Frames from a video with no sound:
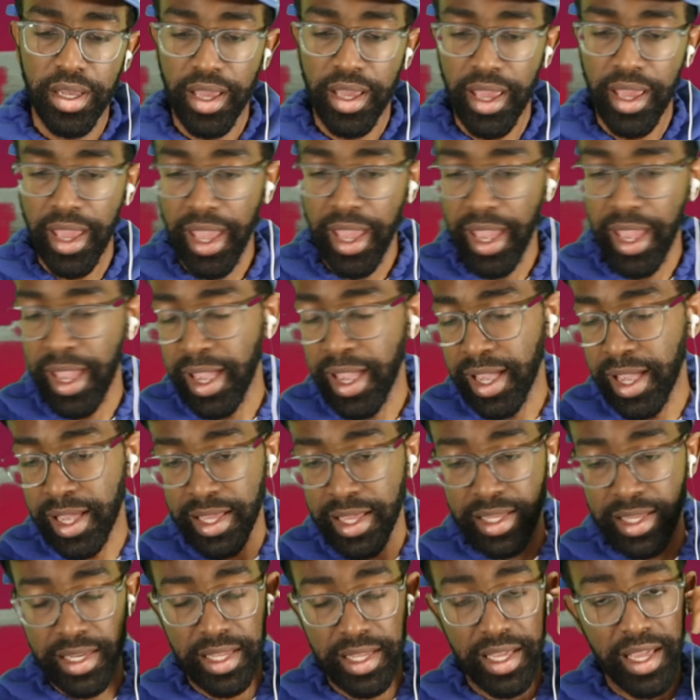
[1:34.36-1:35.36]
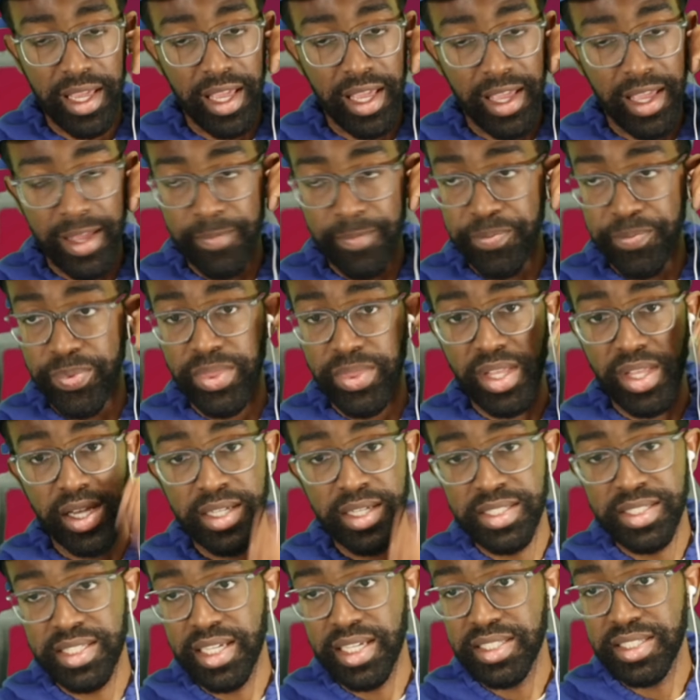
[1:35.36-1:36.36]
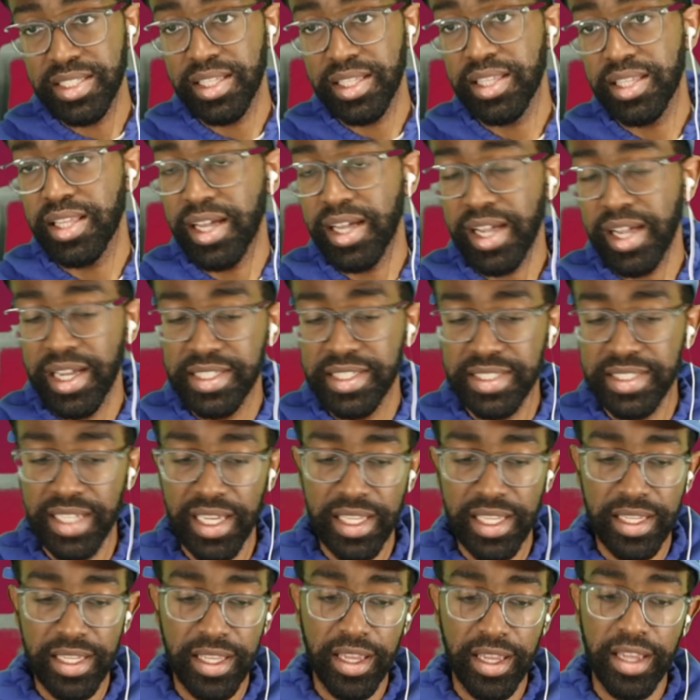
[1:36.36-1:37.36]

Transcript: And essentially, like I said,